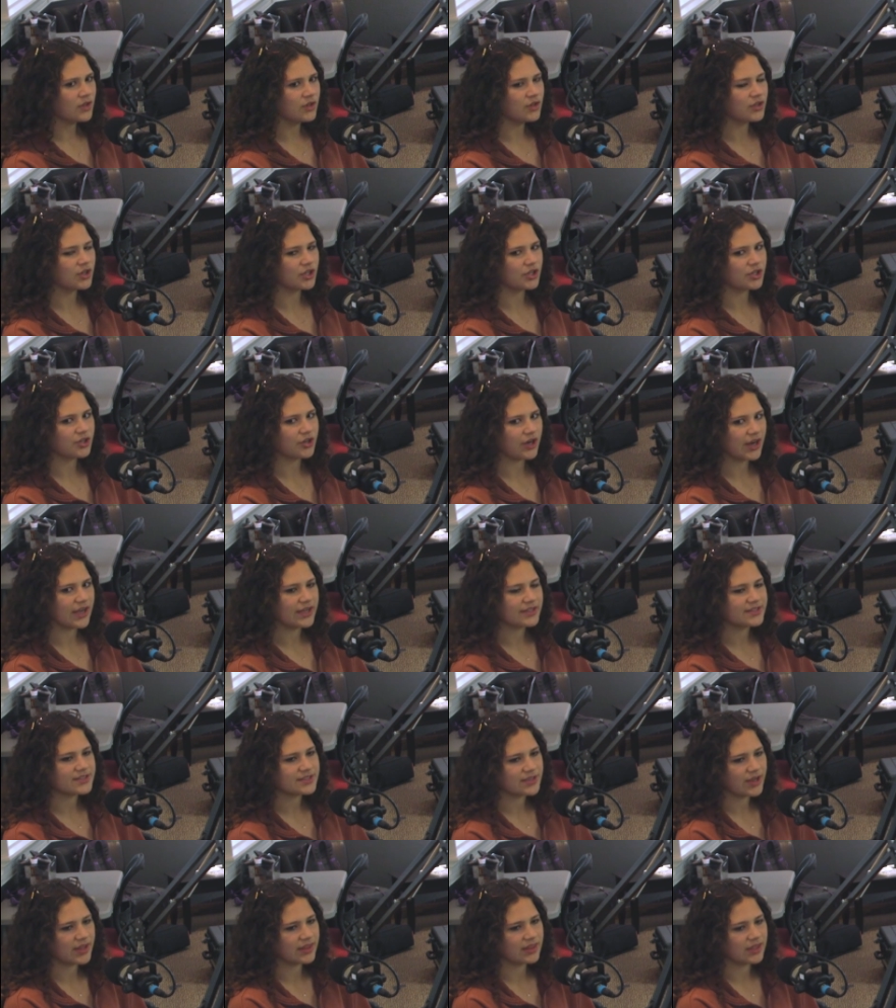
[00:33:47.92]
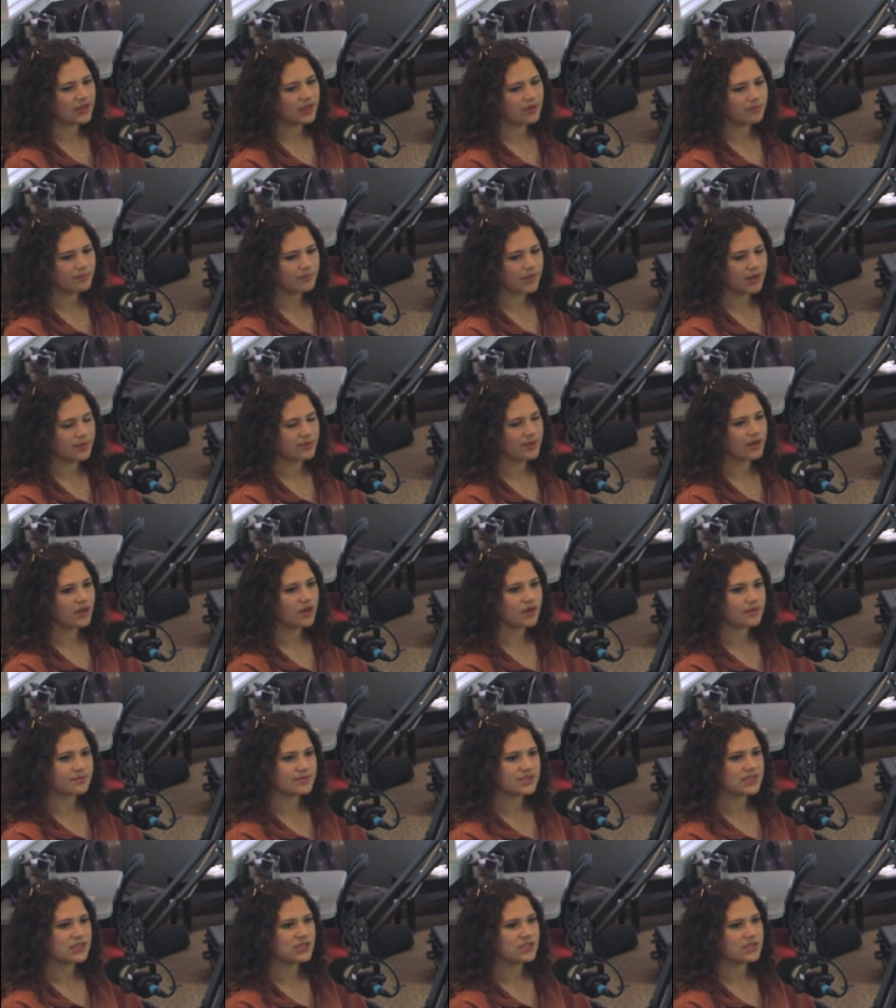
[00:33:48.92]
good grades. So I think maybe it
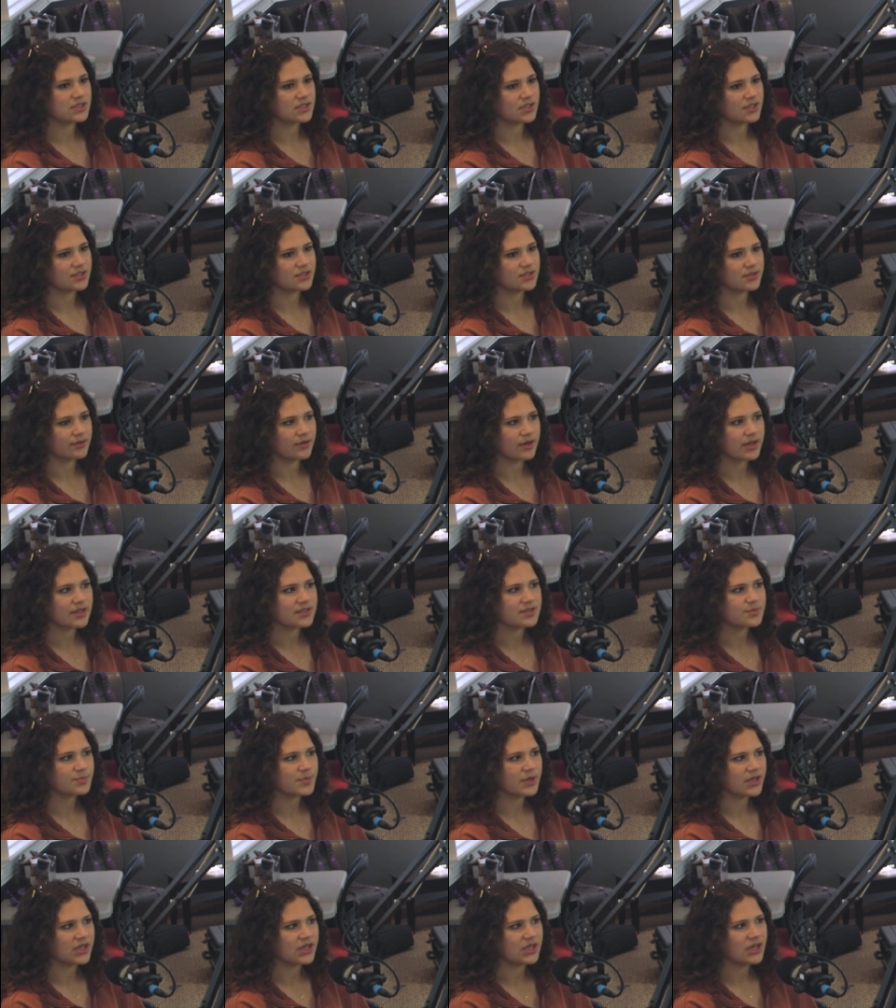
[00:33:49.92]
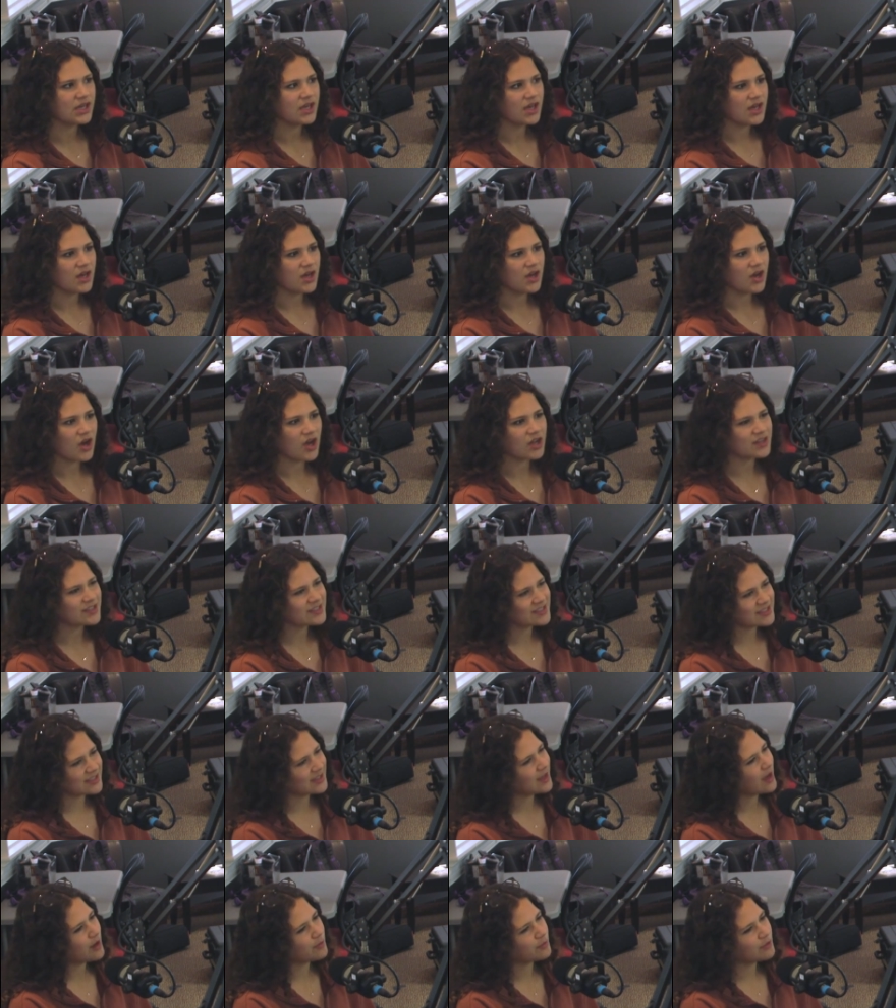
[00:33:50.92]
comes easier to us. But
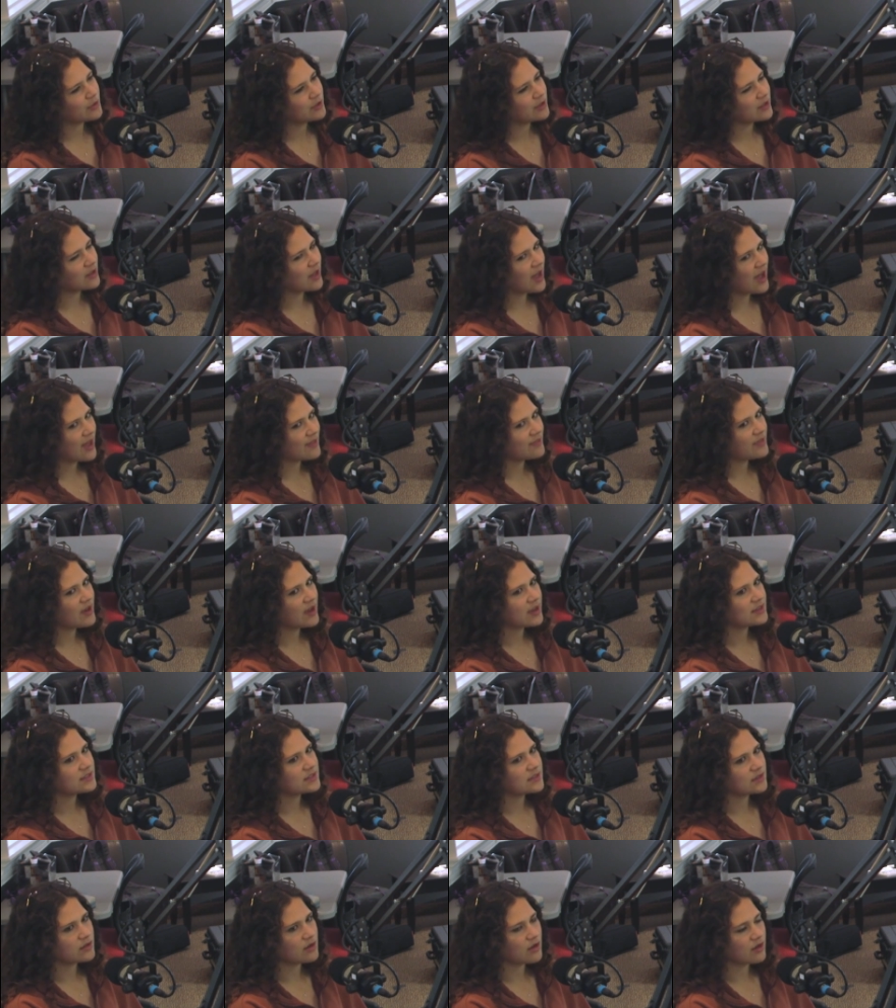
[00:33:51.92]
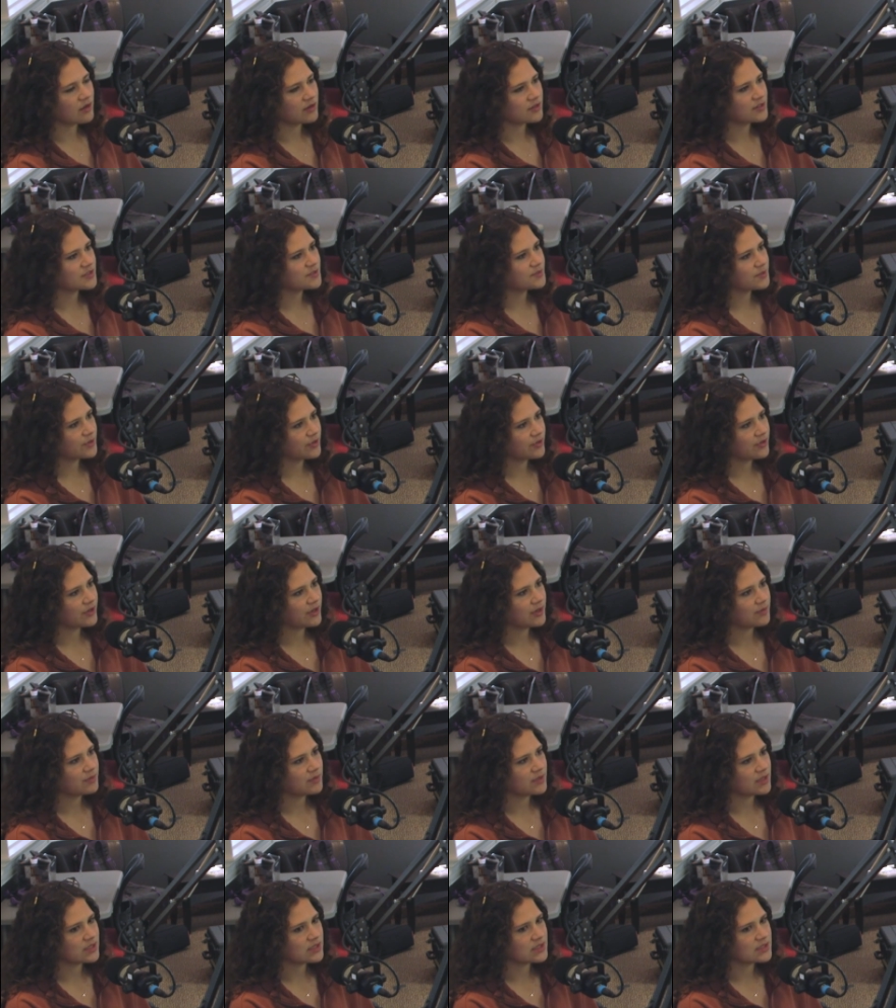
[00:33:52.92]
honestly, I'm glad that I did the honors
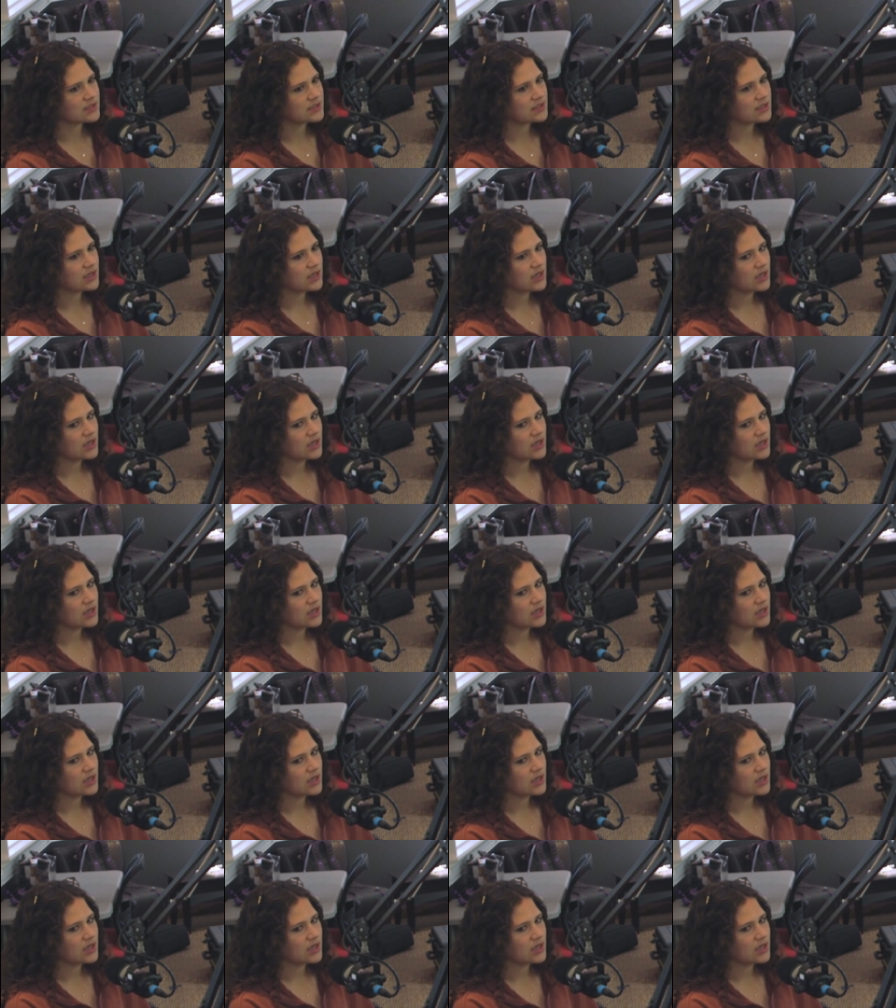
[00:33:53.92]
program because